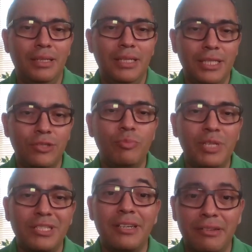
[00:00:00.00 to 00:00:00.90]
needs to
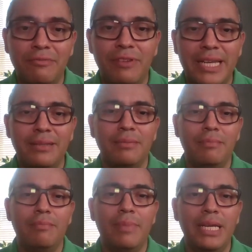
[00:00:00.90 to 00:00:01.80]
be certified
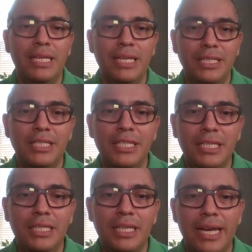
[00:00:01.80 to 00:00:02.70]
by an
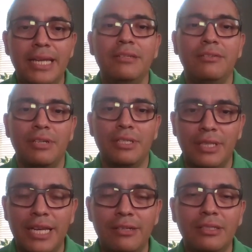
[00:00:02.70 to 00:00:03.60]
ATA
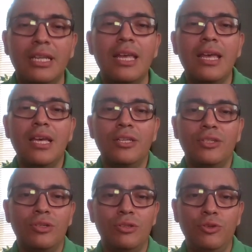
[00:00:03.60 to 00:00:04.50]
translator.
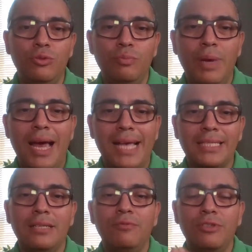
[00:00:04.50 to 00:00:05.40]
So you
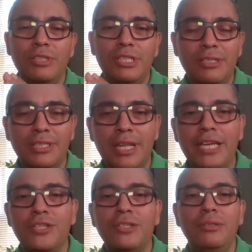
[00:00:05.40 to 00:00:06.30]
ask for this
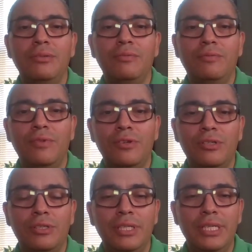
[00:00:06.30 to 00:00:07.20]
translation
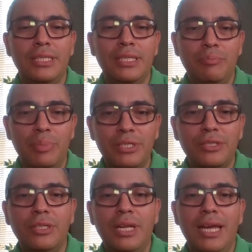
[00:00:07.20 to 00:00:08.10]
for this
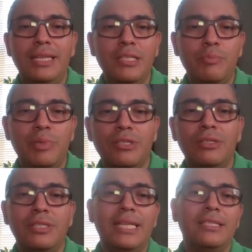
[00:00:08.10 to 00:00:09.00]
person, and this
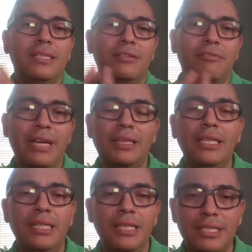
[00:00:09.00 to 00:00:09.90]
person sends
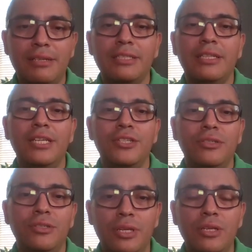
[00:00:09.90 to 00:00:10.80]
directly these
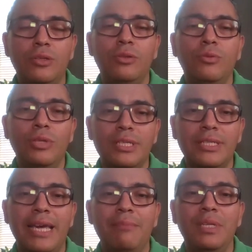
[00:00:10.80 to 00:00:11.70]
translations to the
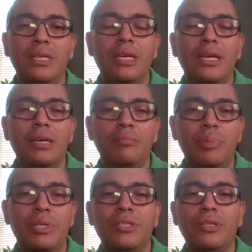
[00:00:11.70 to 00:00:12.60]
same
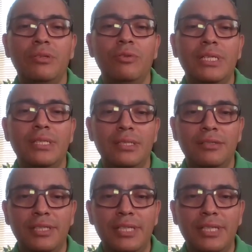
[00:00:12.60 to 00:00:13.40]
person who is